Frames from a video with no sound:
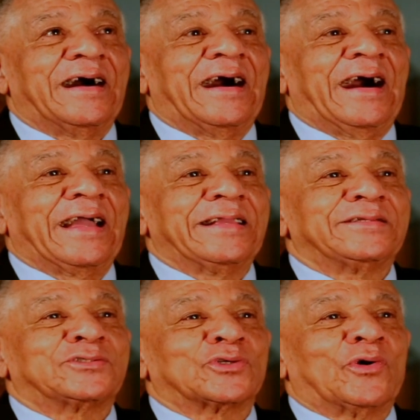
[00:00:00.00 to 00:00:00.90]
I
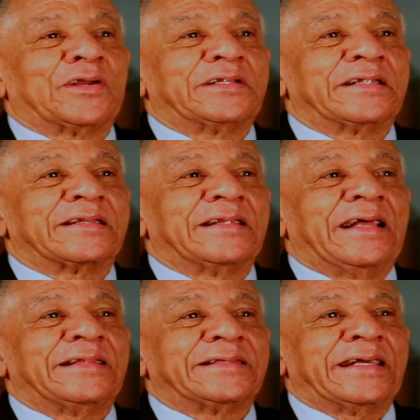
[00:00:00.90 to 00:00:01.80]
enjoyed it,
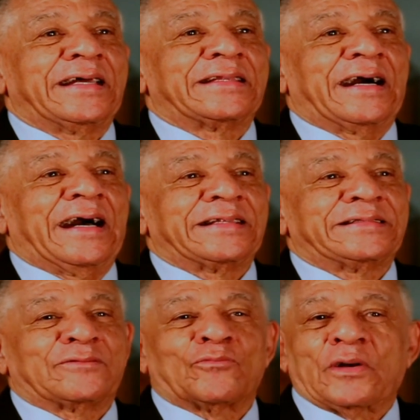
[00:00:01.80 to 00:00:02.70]
and then I
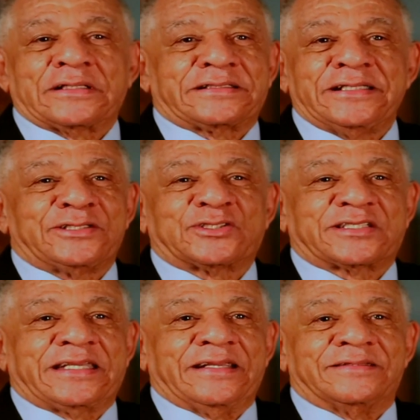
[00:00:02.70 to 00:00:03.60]
didn't want to
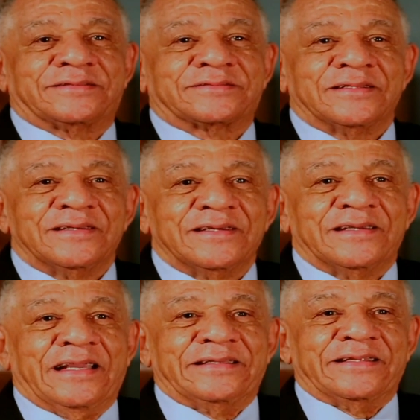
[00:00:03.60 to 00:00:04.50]
teach kids.
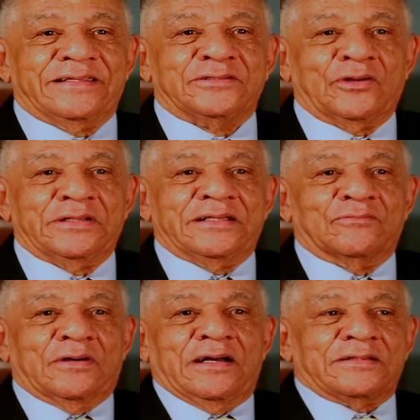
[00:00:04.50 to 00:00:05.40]
And,
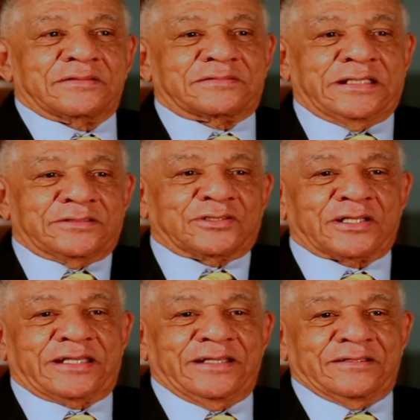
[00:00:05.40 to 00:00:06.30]
teaching
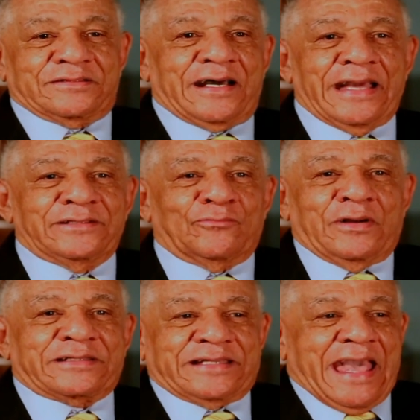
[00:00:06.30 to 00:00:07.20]
the kids. I didn't
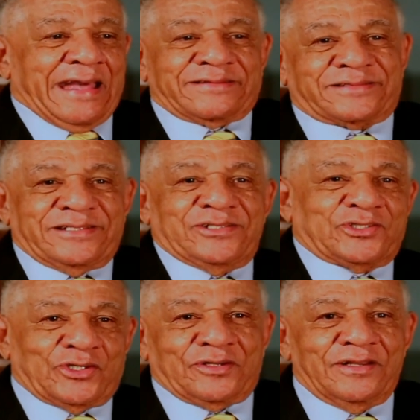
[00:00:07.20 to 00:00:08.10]
want that,
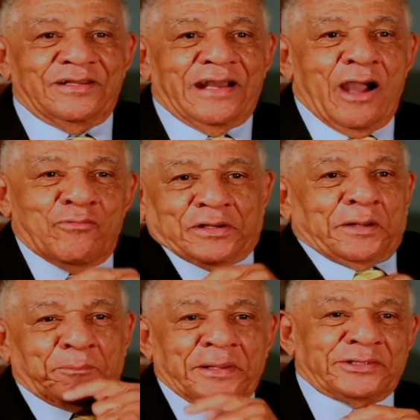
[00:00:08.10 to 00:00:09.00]
teaching. I wanted
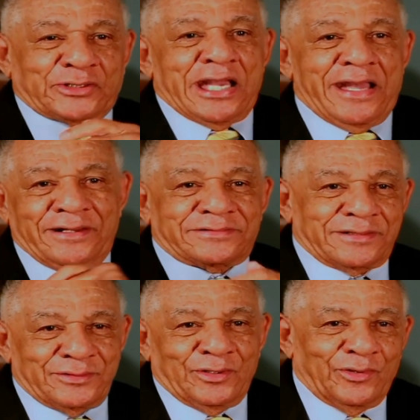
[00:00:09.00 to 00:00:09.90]
to play jazz,
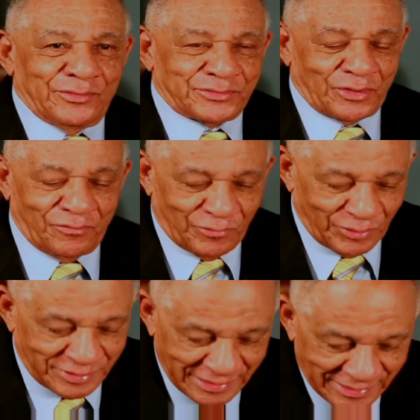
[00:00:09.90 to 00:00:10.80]
and so
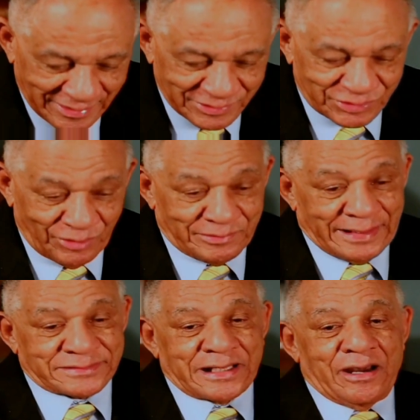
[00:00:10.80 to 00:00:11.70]
forth. So
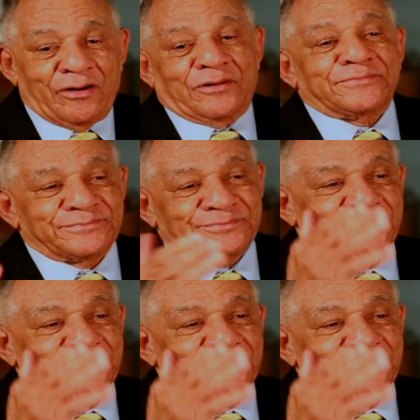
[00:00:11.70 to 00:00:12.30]
that's how,